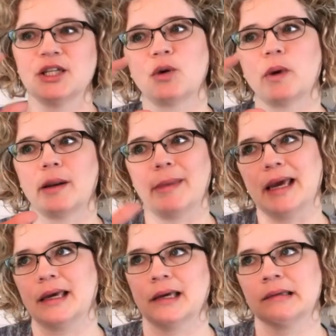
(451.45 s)
don't want to
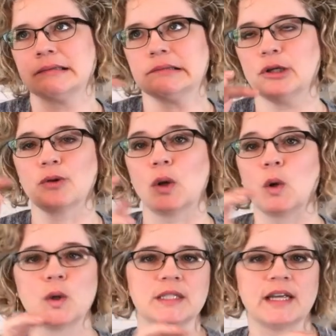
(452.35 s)
make your
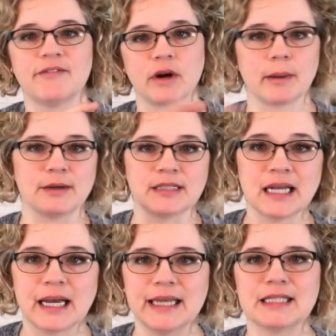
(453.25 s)
logo say farmhouse
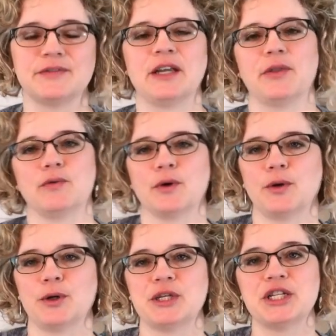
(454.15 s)
signs if down the road
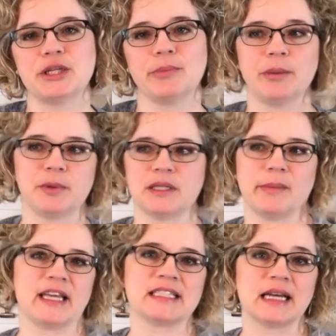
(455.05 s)
you're teaching people to
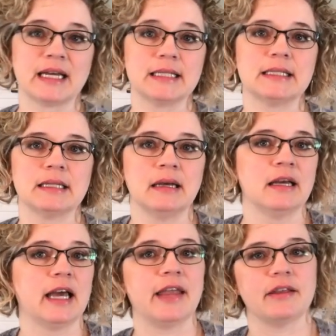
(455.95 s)
make signs
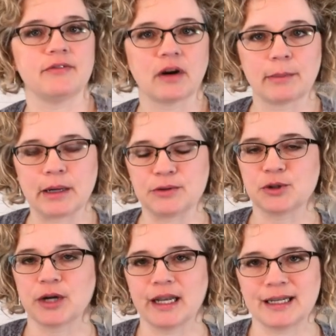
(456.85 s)
and the farmhouse
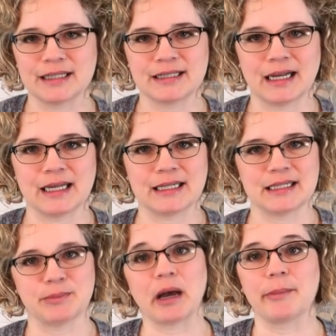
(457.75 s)
trend is not
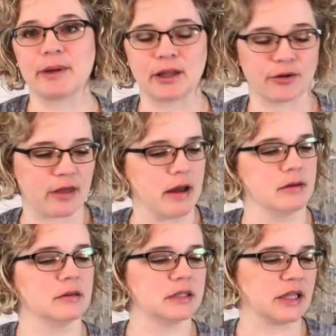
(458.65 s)
as popular
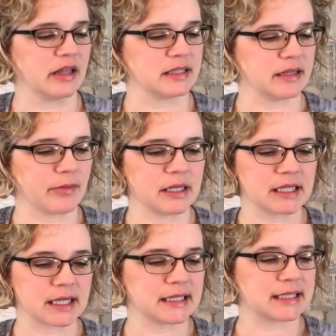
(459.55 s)
then. So that's something
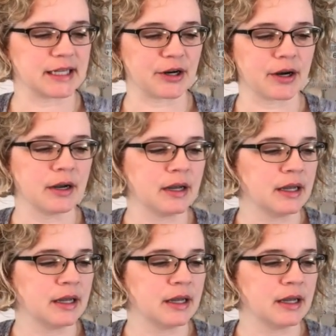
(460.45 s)
to consider.